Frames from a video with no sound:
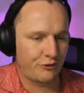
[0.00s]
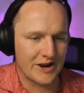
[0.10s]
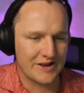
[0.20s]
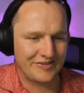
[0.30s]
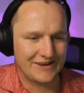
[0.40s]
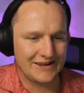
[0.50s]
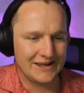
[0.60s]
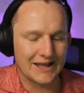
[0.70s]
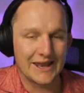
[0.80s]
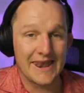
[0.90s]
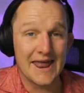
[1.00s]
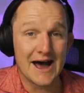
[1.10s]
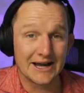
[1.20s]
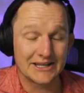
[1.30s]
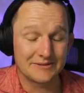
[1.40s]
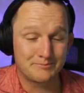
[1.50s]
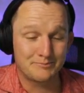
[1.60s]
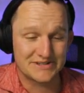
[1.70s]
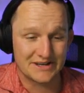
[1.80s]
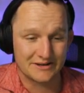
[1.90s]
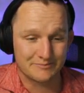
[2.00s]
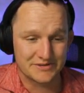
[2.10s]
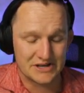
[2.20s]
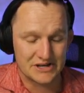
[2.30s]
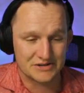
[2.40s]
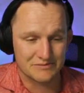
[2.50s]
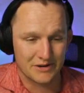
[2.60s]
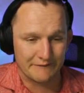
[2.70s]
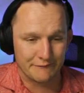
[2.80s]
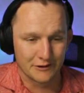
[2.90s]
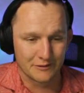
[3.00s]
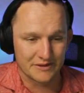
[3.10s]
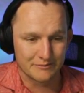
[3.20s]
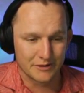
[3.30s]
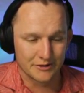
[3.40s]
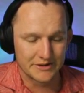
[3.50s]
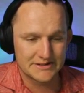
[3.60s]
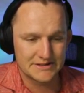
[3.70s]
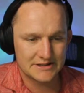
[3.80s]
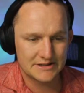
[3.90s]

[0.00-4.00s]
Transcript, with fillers: Okay, 29% possession by Fulham at the moment.